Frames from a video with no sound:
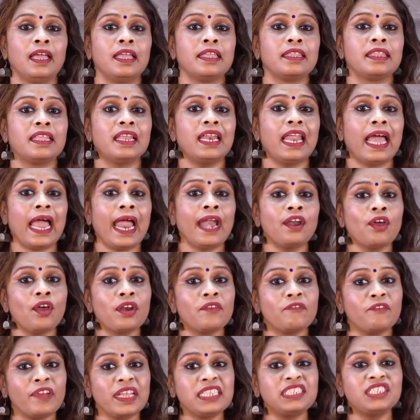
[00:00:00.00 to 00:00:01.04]
The land
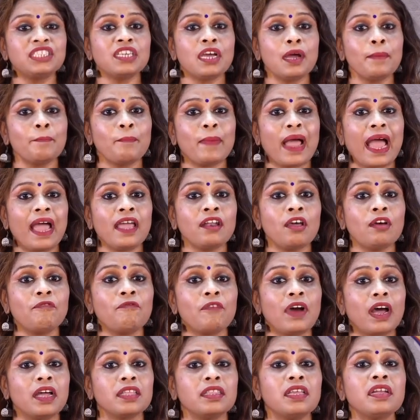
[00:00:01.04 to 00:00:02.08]
on which a man of
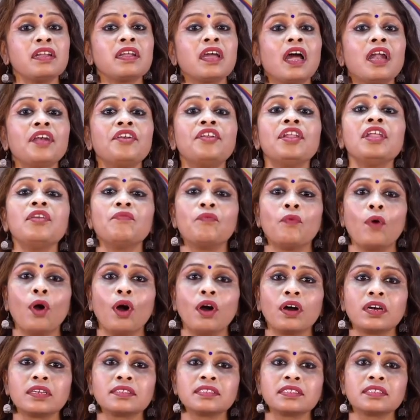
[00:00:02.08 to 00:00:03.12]
other country
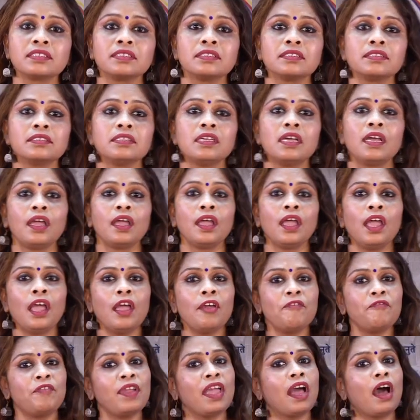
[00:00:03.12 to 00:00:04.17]
walks.
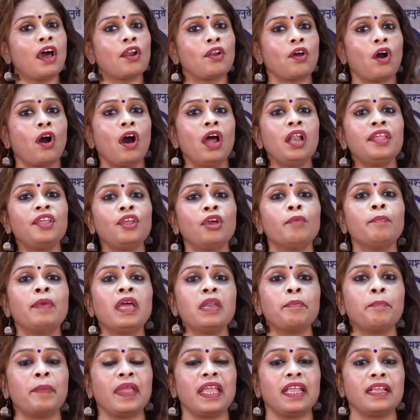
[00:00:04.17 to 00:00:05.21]
We are all
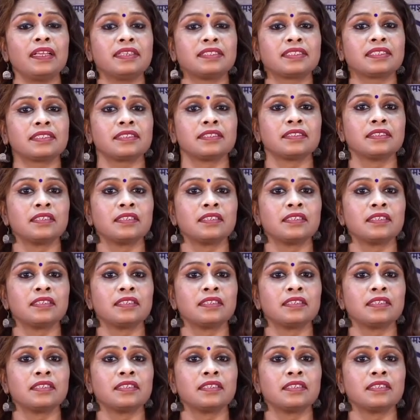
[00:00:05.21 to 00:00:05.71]
human beings.